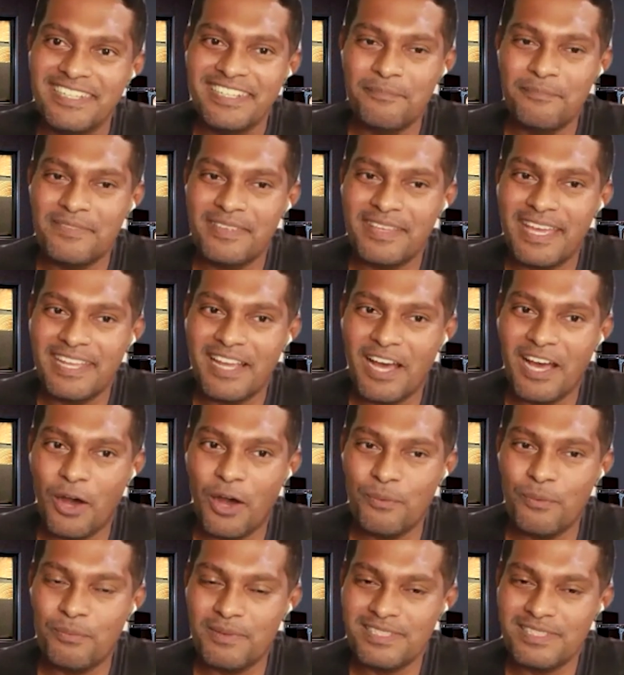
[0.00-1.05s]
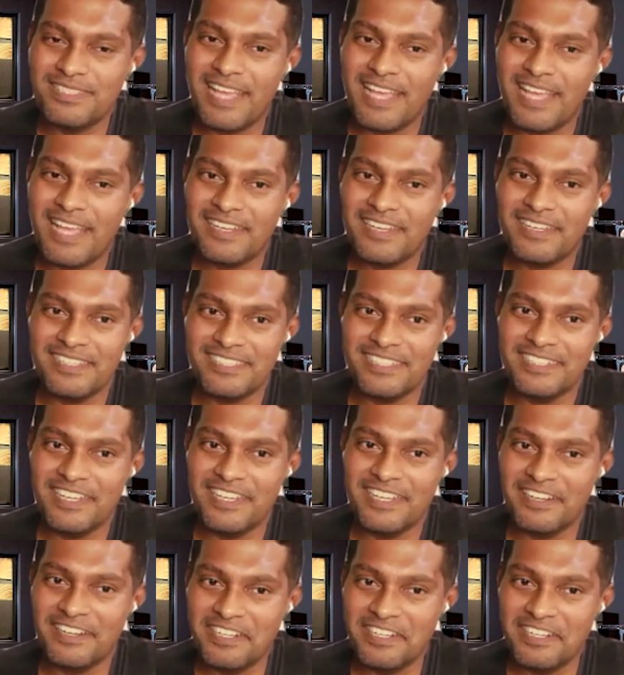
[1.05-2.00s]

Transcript: And how is that? Is India ready